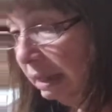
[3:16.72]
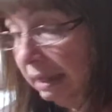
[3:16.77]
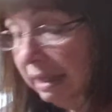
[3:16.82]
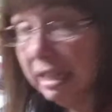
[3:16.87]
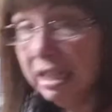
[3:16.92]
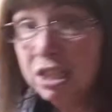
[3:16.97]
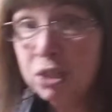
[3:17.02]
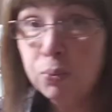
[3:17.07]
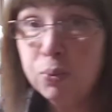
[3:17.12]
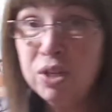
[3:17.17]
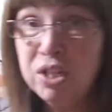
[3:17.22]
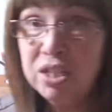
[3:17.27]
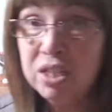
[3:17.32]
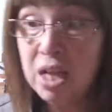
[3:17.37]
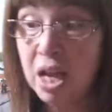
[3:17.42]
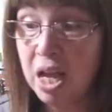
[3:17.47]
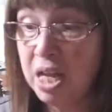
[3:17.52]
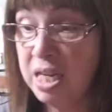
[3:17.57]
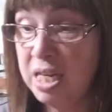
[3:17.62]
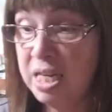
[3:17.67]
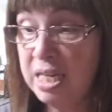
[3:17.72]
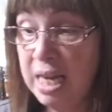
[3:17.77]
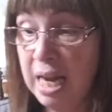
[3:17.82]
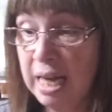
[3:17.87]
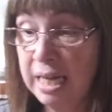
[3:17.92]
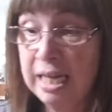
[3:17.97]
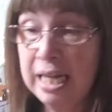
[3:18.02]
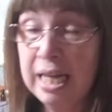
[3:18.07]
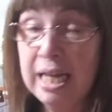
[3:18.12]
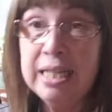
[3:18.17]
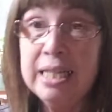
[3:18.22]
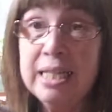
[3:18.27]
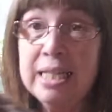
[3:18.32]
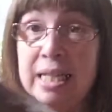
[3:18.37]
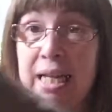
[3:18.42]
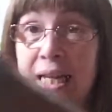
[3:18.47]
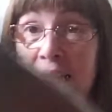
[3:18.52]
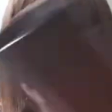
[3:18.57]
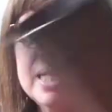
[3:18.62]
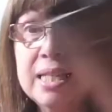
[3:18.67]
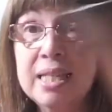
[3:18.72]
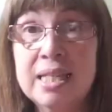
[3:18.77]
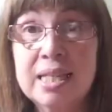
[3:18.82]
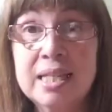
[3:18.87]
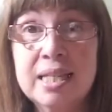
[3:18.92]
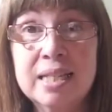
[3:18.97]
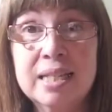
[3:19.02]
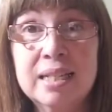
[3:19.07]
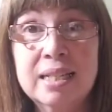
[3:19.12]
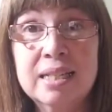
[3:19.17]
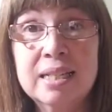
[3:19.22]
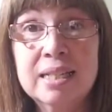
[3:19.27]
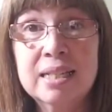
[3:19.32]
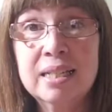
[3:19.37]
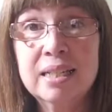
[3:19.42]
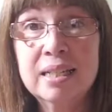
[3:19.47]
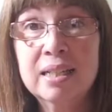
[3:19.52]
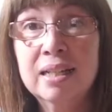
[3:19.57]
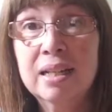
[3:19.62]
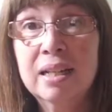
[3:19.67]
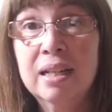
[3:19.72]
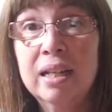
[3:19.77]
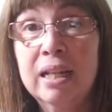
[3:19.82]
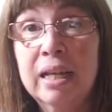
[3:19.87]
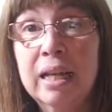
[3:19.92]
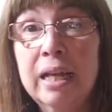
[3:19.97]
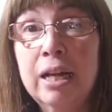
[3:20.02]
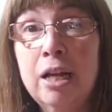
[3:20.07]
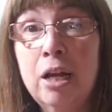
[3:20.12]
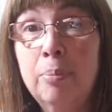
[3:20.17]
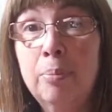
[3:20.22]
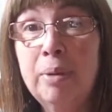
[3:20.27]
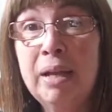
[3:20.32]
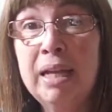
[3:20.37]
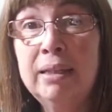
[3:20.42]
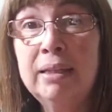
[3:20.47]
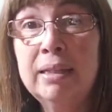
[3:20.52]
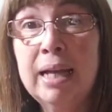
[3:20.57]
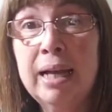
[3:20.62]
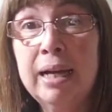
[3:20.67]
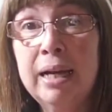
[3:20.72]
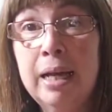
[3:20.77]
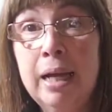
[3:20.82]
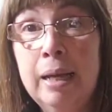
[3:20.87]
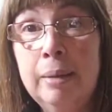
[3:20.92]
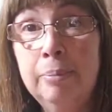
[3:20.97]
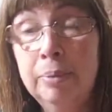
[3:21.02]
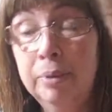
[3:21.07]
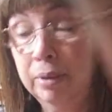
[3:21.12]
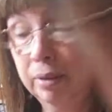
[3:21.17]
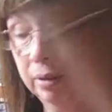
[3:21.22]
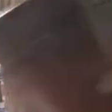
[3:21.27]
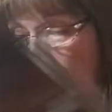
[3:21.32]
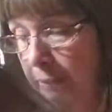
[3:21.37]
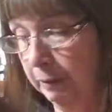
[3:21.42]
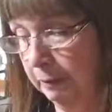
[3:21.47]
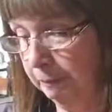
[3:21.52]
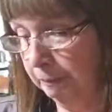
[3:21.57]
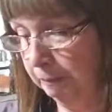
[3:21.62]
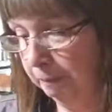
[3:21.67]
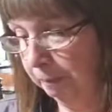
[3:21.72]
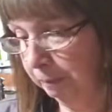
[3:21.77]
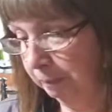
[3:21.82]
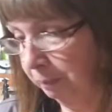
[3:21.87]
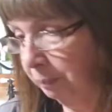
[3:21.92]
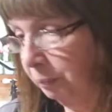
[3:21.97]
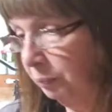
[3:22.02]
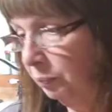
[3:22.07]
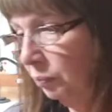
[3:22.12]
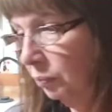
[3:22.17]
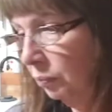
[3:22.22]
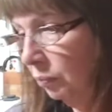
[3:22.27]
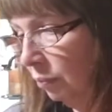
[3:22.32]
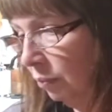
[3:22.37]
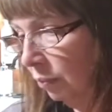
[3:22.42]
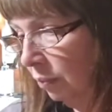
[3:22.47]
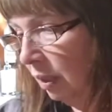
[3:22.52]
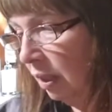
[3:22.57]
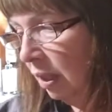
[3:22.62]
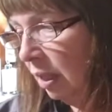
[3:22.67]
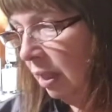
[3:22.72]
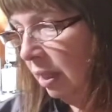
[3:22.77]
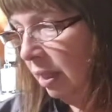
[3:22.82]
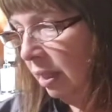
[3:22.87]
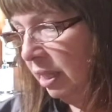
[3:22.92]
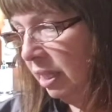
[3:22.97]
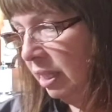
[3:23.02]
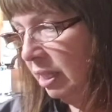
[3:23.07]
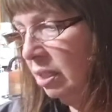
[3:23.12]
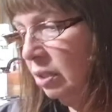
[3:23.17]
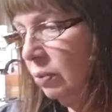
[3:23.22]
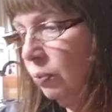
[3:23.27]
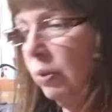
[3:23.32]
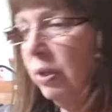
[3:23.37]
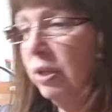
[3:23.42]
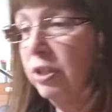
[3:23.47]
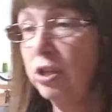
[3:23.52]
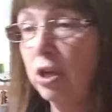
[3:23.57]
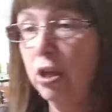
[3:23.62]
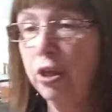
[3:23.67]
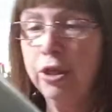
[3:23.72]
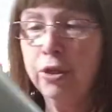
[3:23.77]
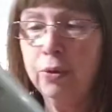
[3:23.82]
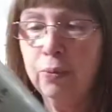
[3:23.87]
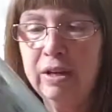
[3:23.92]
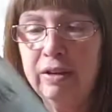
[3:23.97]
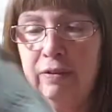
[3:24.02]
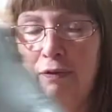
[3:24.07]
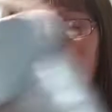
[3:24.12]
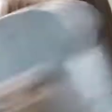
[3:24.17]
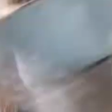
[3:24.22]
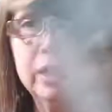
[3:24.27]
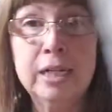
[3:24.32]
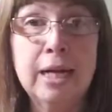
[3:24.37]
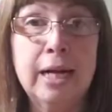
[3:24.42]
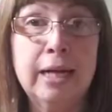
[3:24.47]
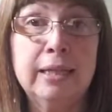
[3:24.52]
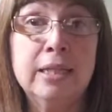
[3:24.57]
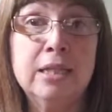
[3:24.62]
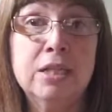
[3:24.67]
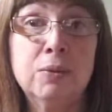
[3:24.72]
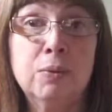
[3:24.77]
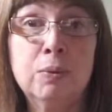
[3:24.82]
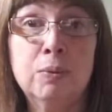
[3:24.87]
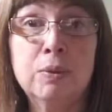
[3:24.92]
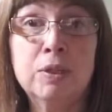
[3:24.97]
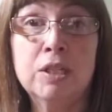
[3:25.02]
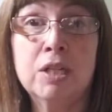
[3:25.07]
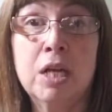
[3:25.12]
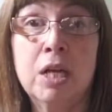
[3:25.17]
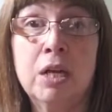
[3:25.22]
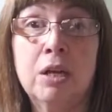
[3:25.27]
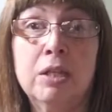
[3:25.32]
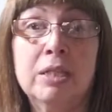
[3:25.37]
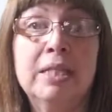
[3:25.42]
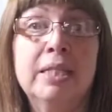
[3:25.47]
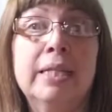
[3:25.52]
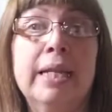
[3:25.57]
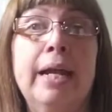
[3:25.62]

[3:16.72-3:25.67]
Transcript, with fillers: This was 99 cents, and I'll paint that up. This was 349. This one was not on